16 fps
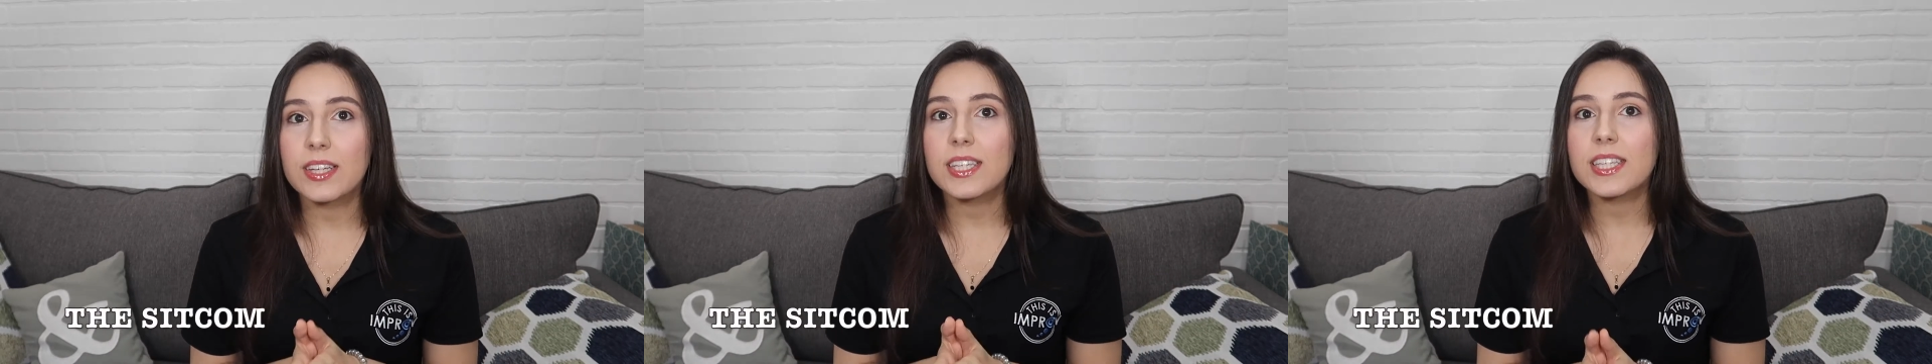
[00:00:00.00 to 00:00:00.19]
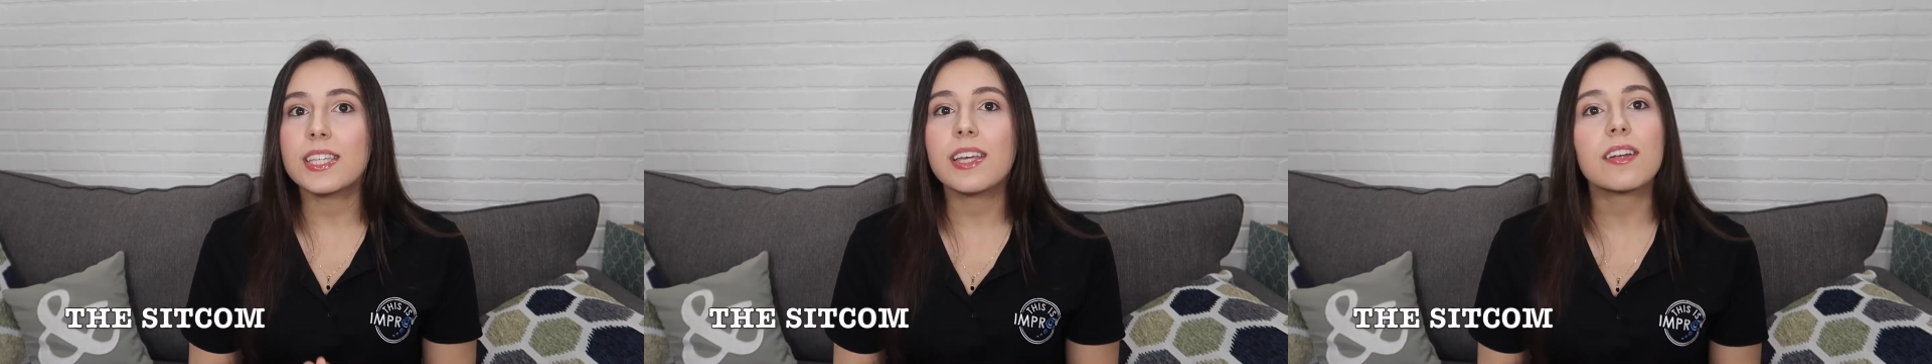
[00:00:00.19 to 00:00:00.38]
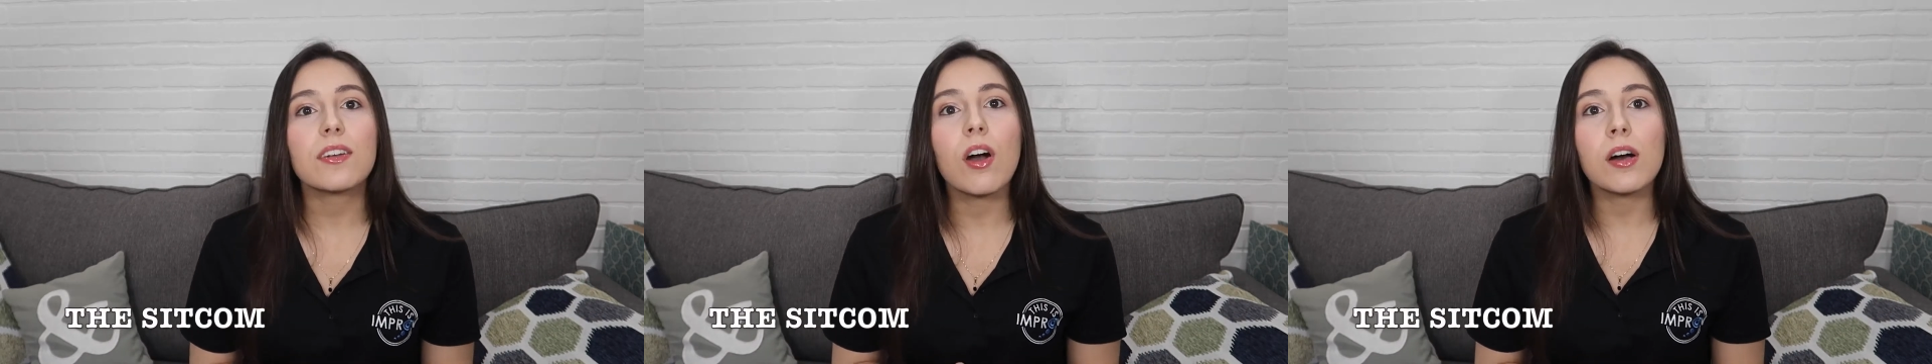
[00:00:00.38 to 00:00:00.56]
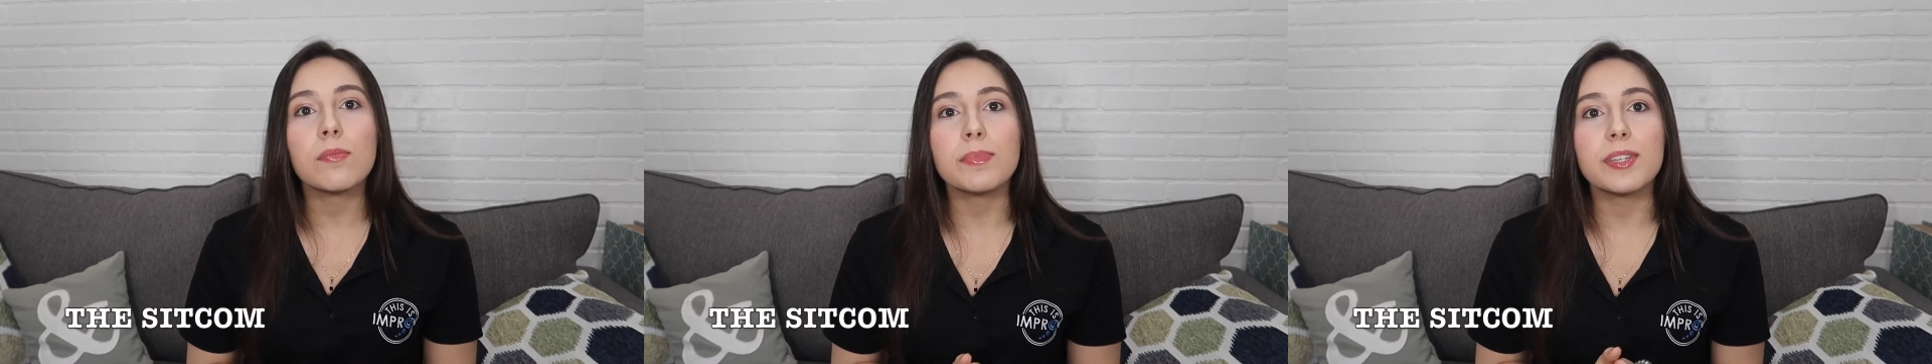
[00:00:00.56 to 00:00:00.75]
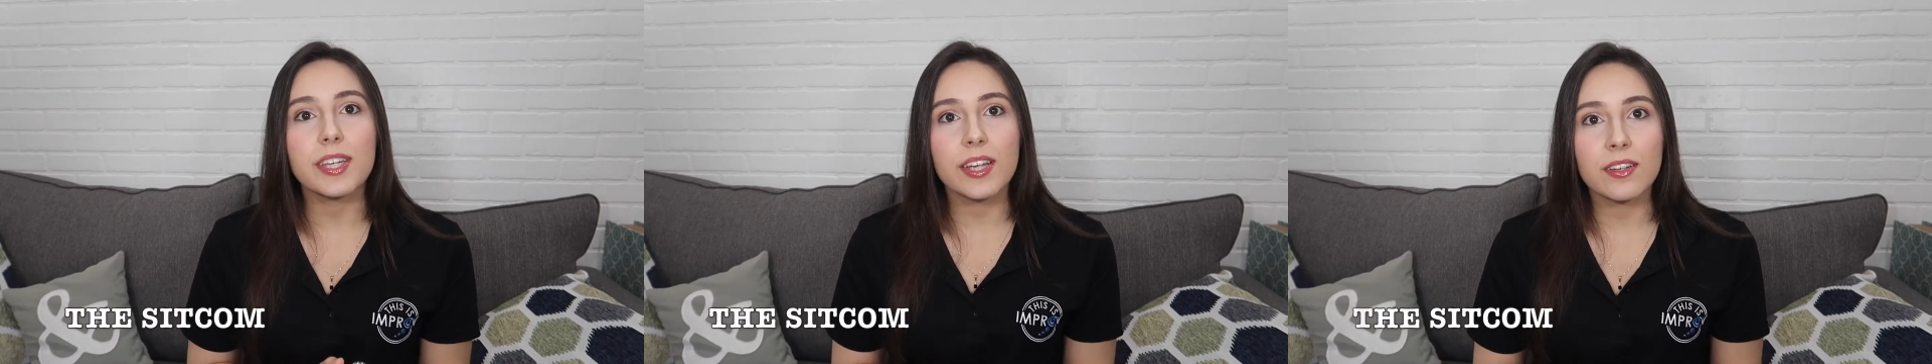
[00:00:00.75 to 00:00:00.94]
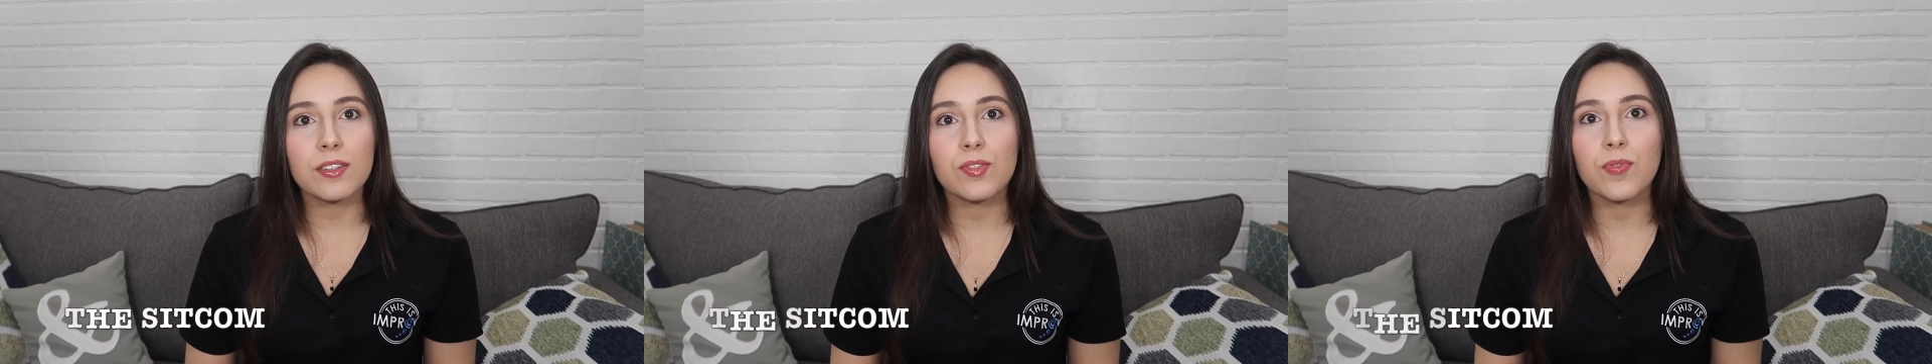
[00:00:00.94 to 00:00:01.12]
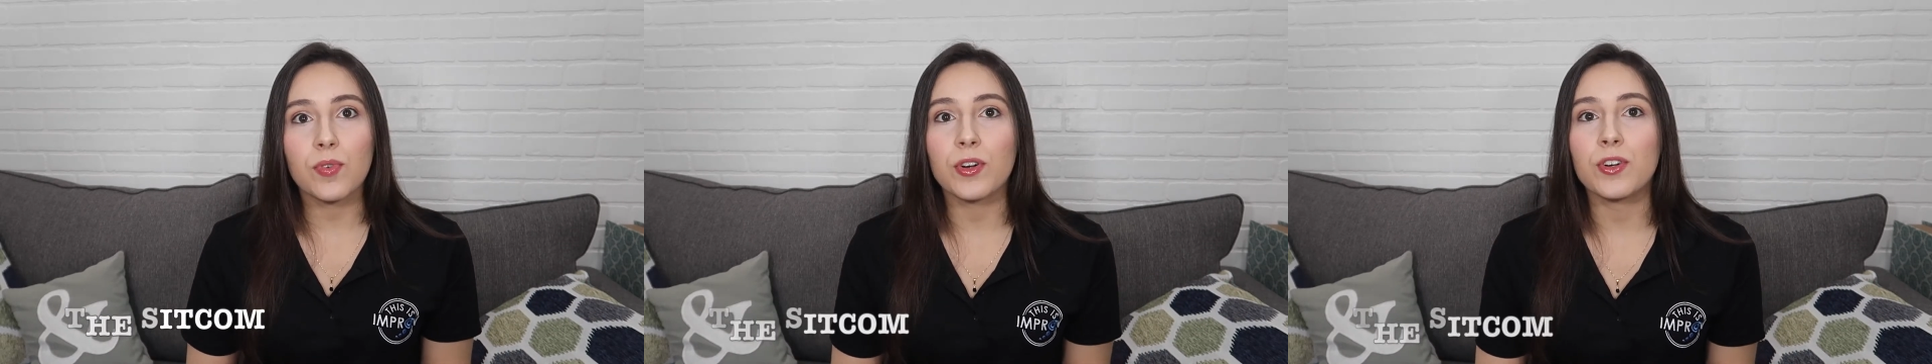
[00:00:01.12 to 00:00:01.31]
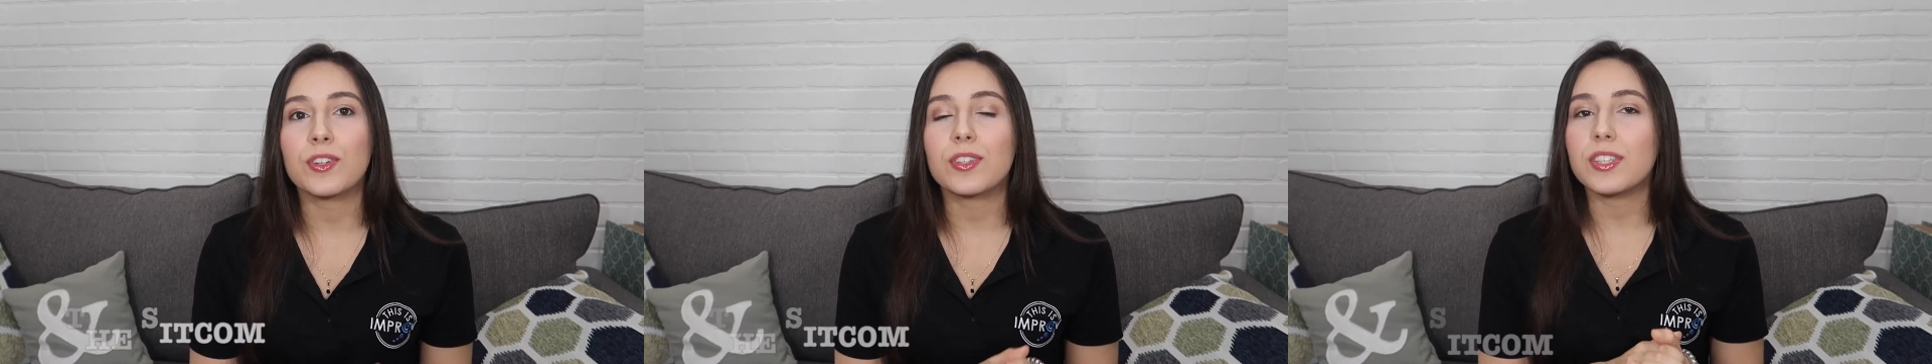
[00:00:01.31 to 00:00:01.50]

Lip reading: Sitcom stands for